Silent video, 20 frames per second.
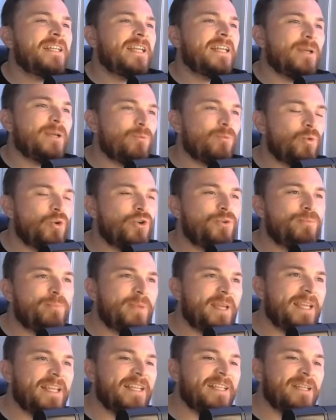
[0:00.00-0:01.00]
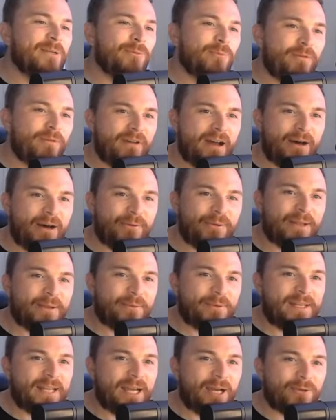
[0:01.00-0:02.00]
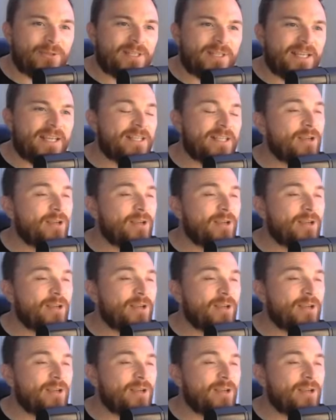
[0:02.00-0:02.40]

it would be without Lewandowski.